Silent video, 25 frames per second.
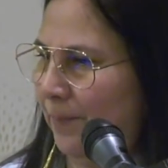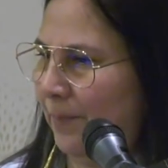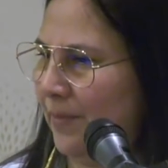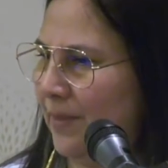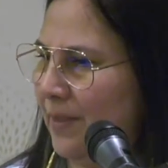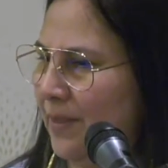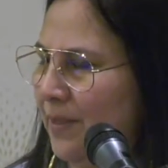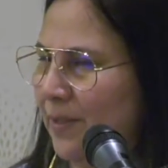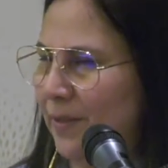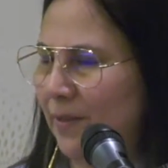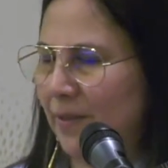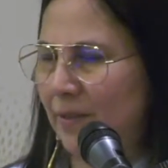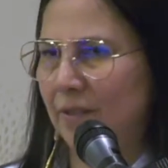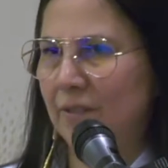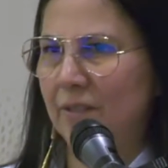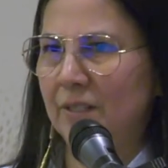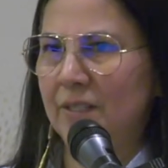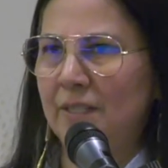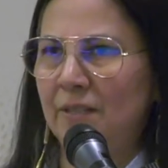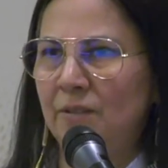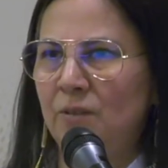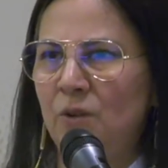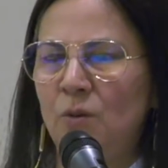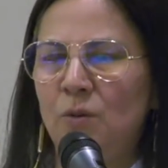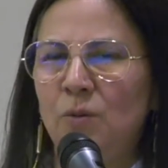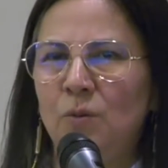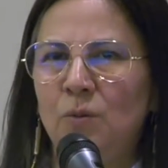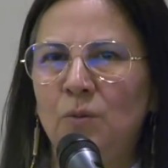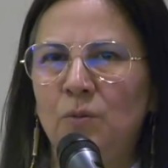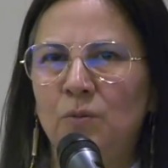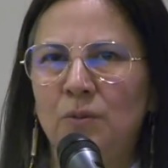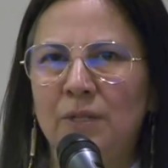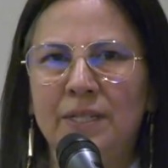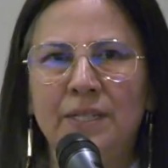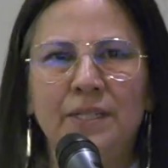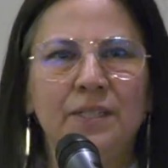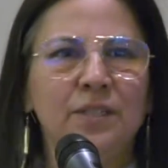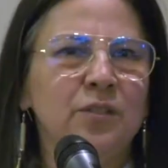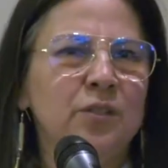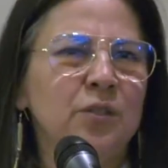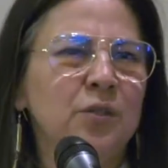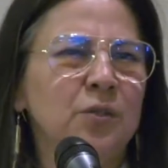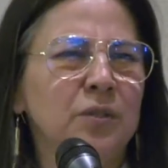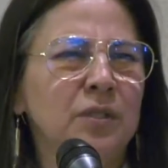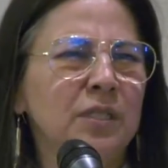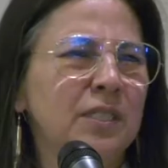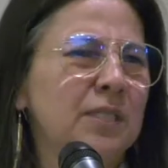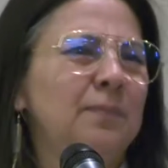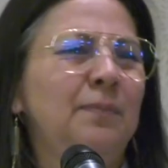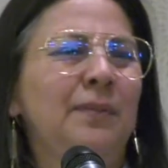So there's no reason to
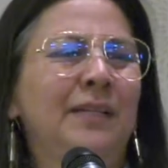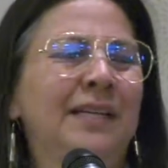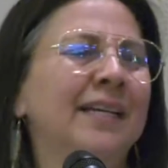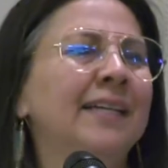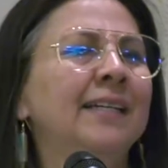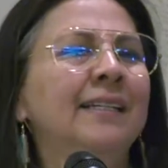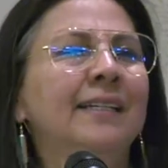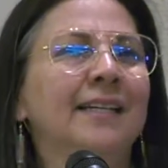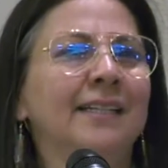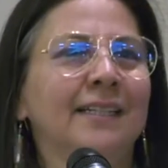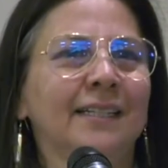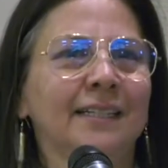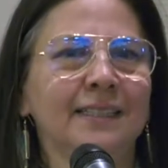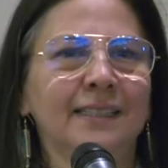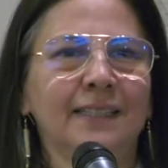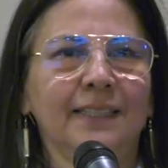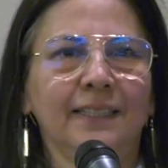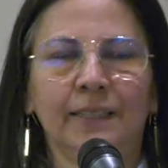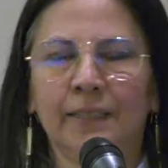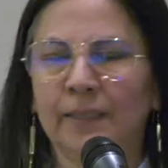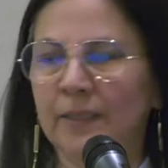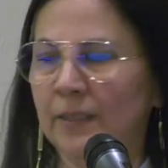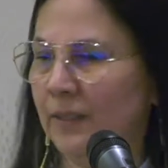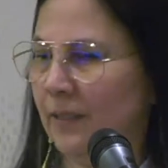explain anything.